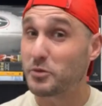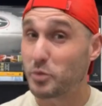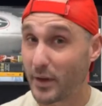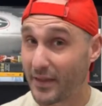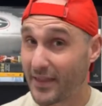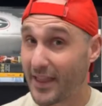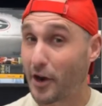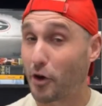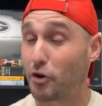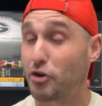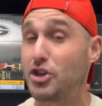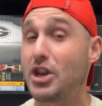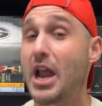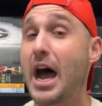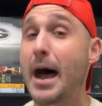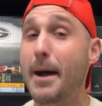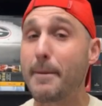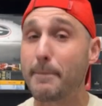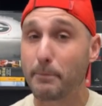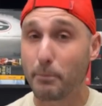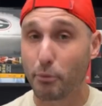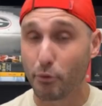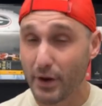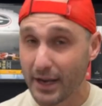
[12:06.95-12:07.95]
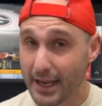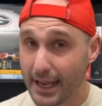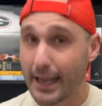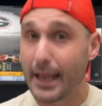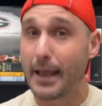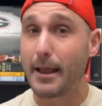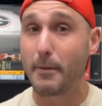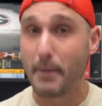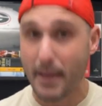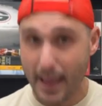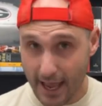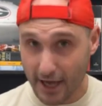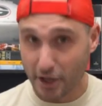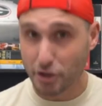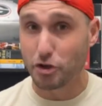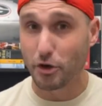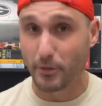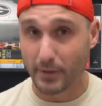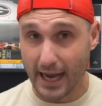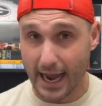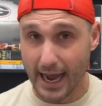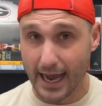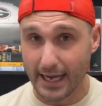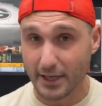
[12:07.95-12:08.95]
when they are not bringing extra
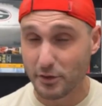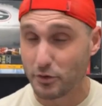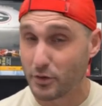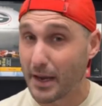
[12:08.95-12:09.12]
guys,